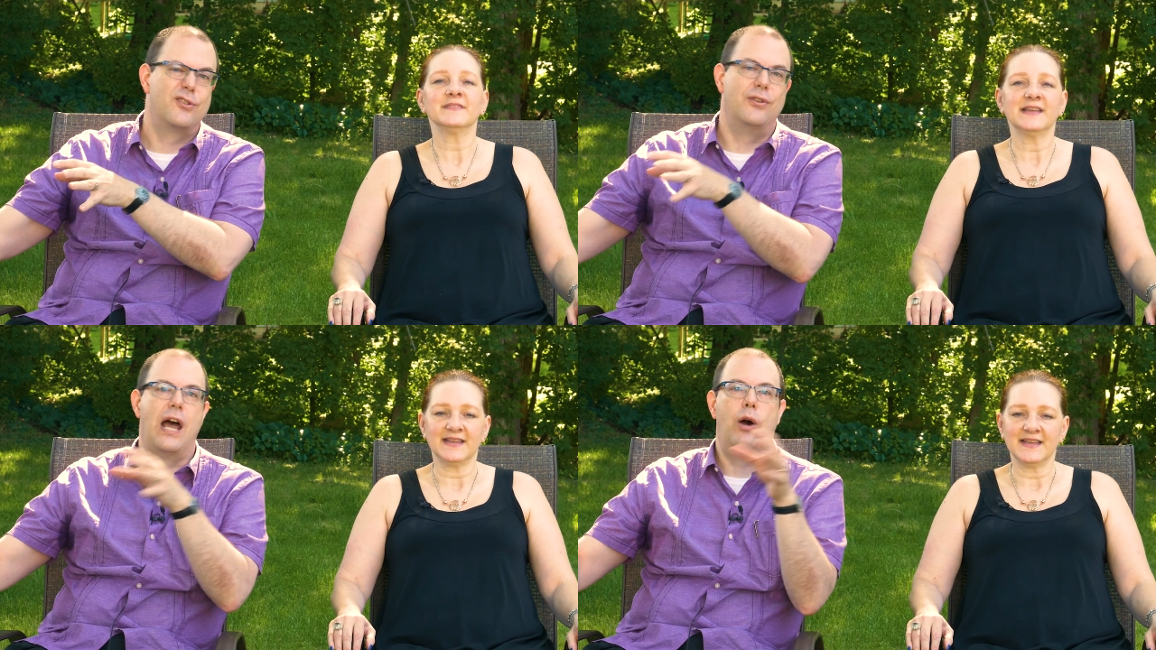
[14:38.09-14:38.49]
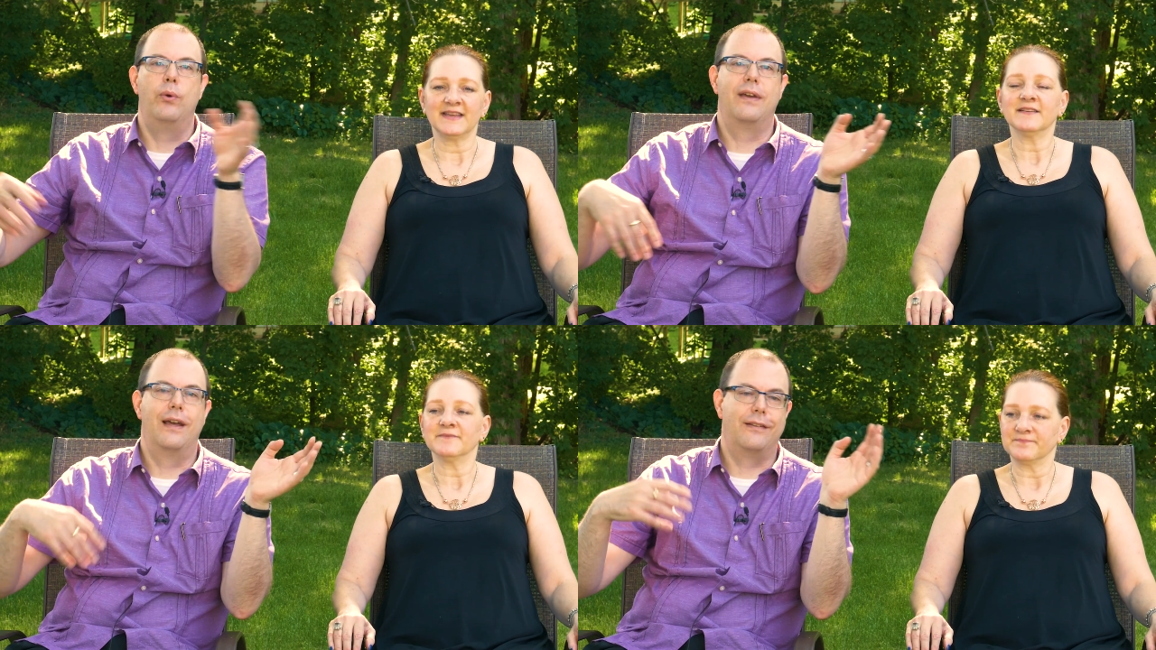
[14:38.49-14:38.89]
Speaker 1: So now
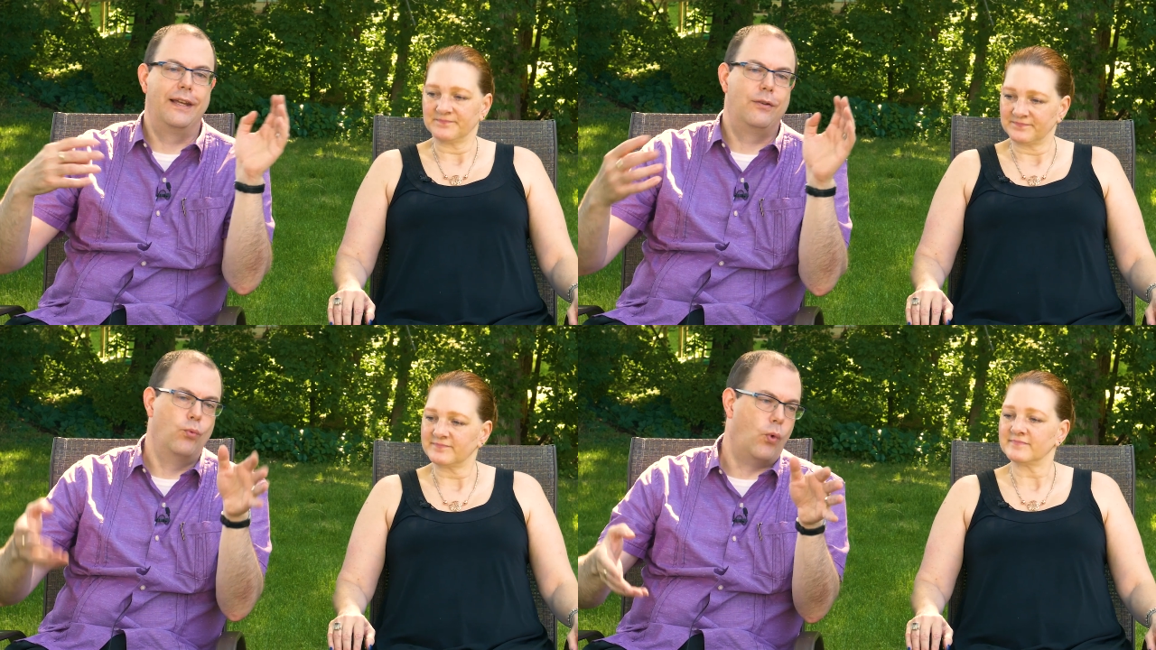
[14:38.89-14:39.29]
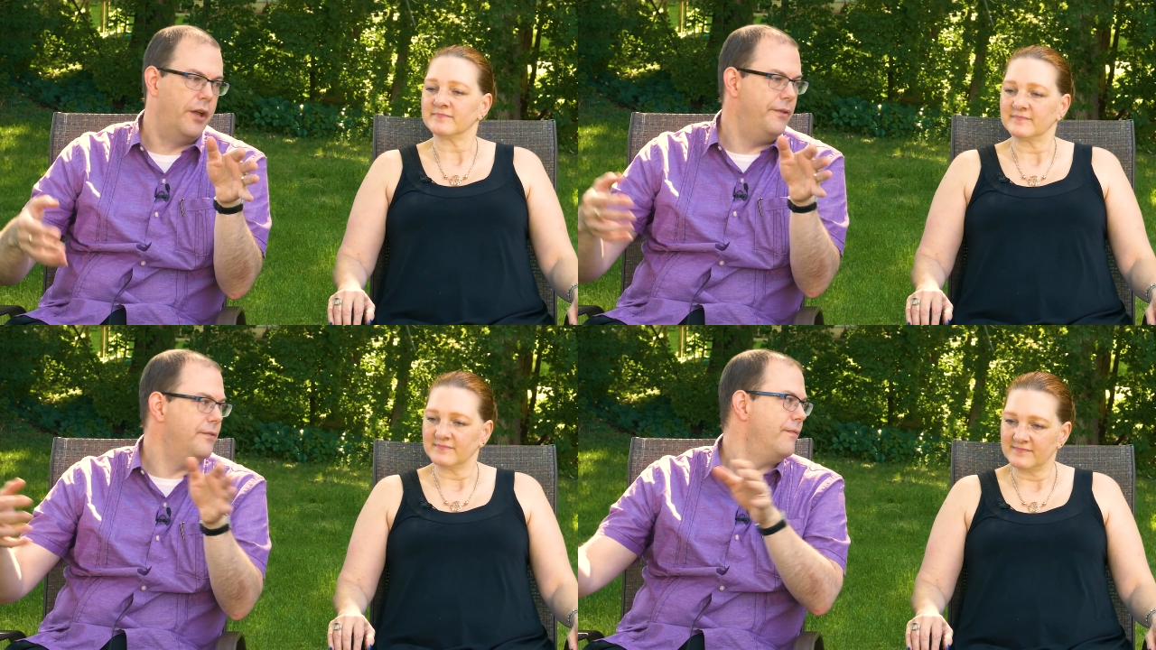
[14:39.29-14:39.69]
we got like
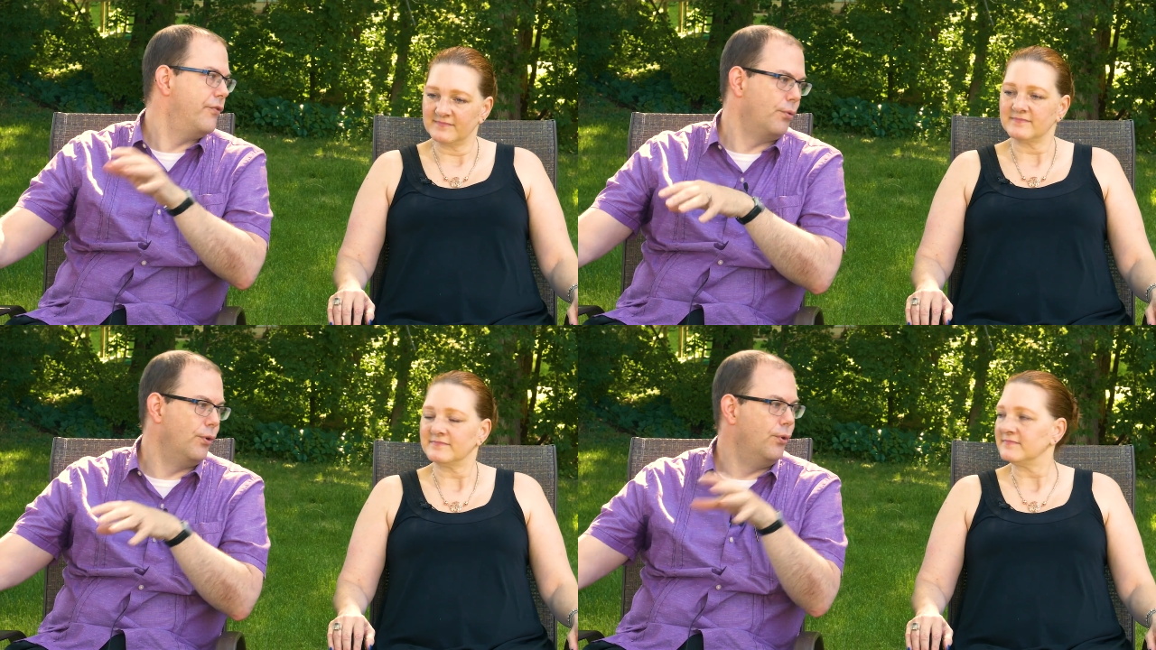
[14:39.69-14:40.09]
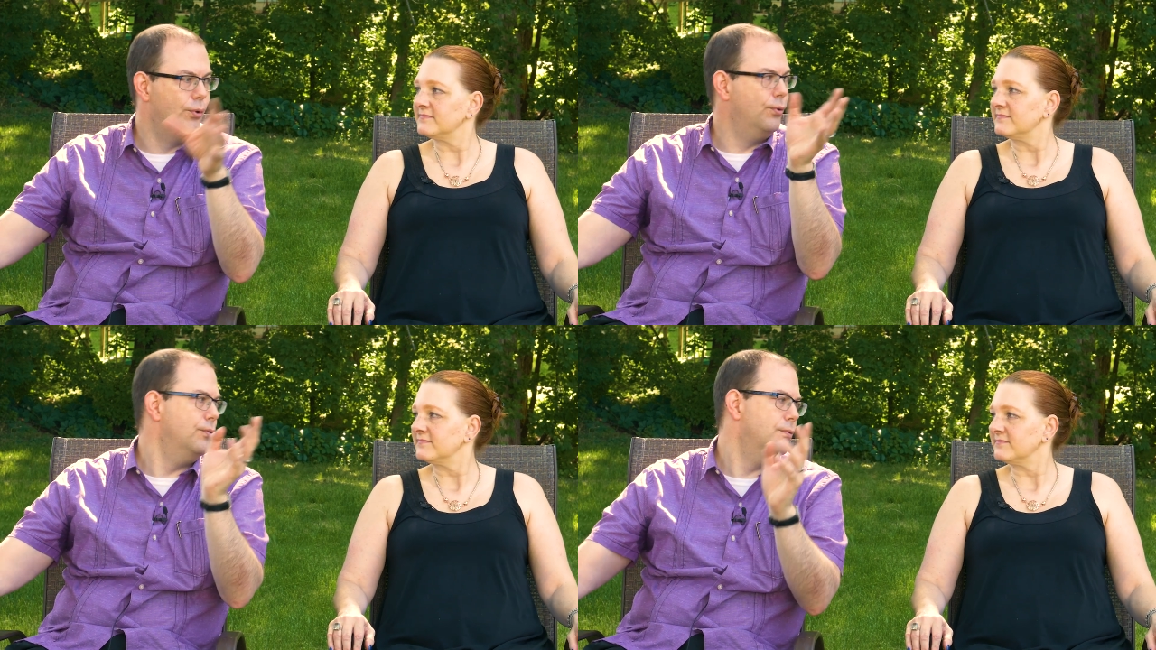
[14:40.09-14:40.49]
one
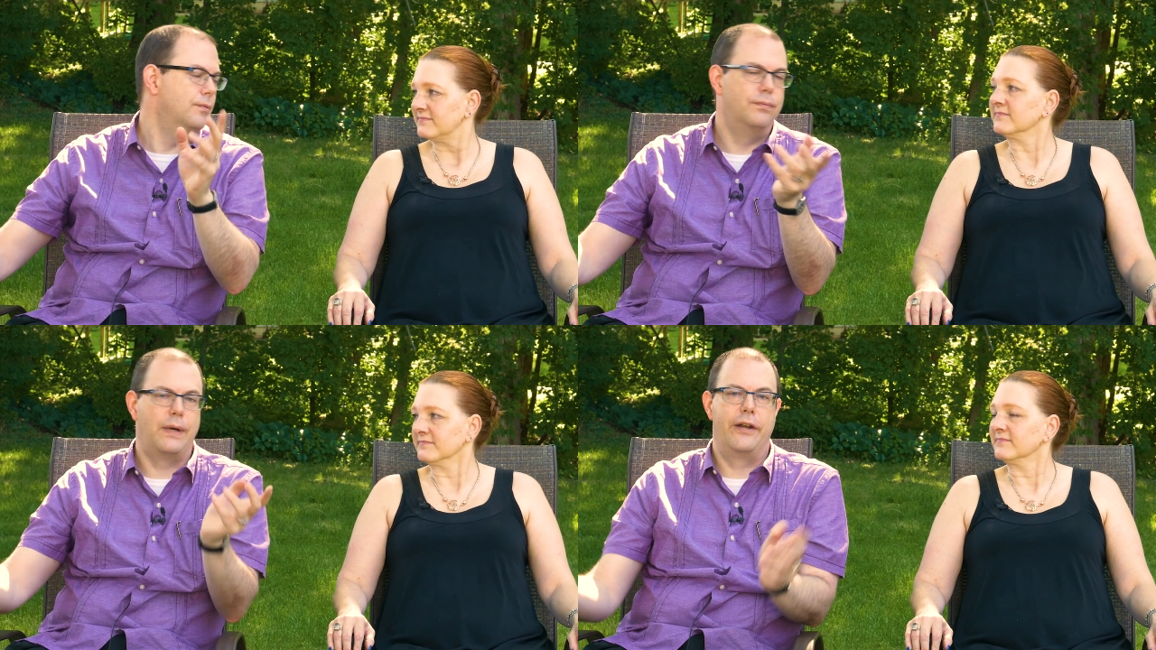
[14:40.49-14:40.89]
through,